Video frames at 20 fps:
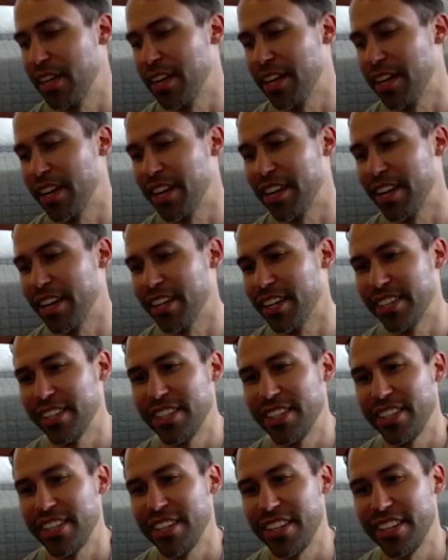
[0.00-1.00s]

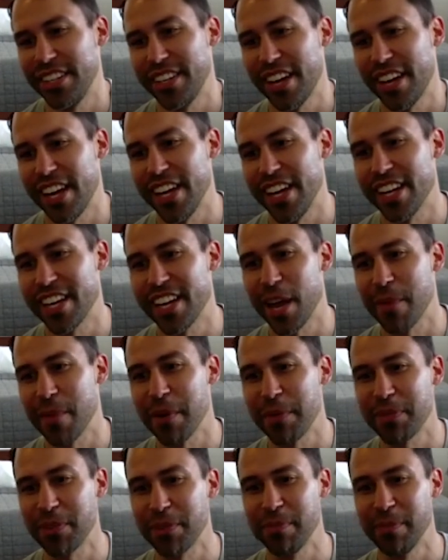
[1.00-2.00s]
and he came
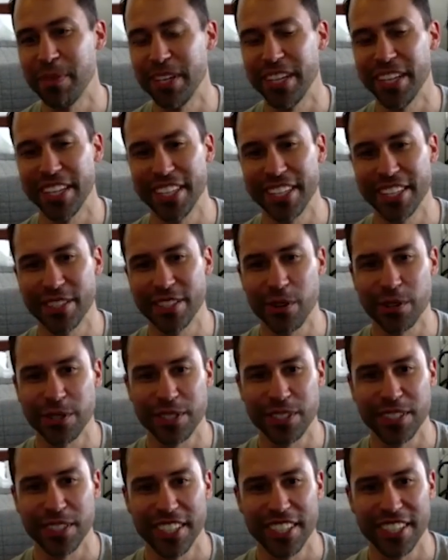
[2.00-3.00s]
up to me,
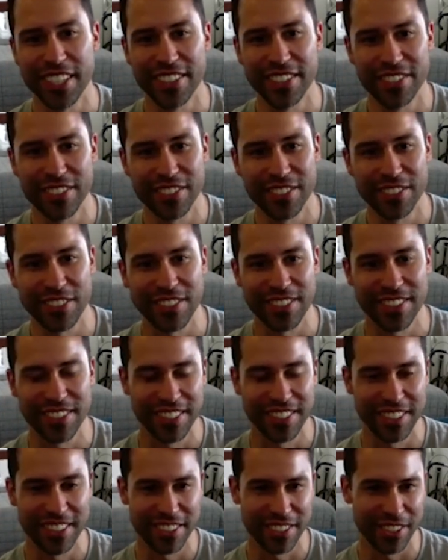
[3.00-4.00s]
Coulson did, and was
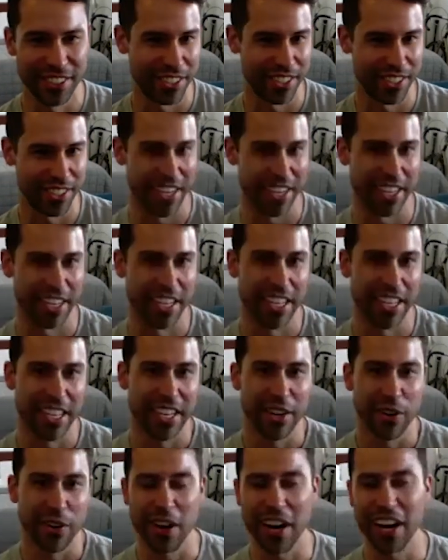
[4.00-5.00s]
just like,
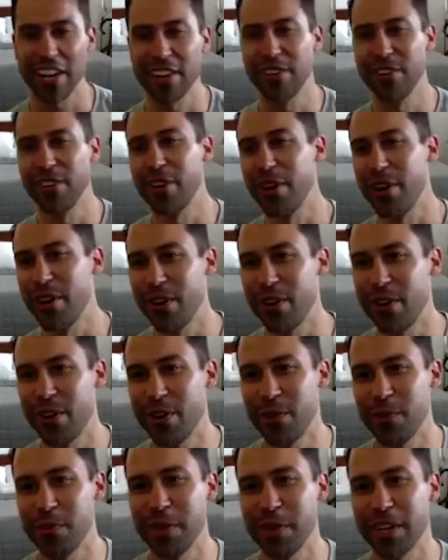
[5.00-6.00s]
well, I don't
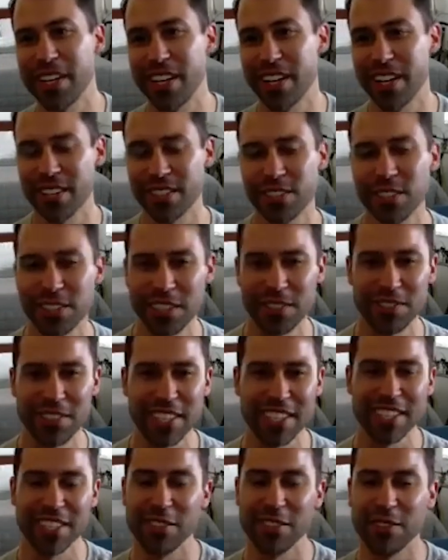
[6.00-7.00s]
know, my character seems like
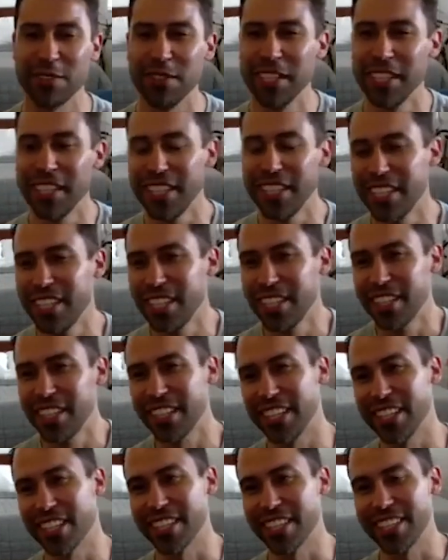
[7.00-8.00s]
a little
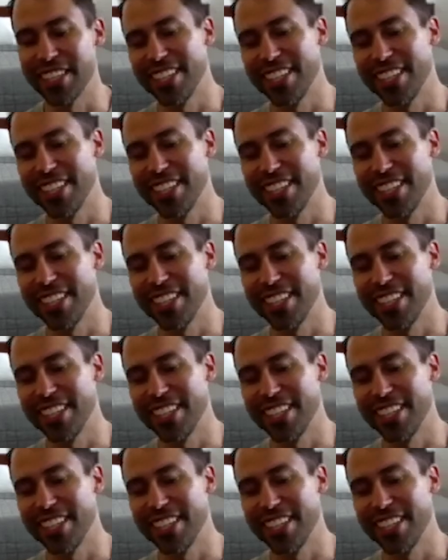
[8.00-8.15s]
like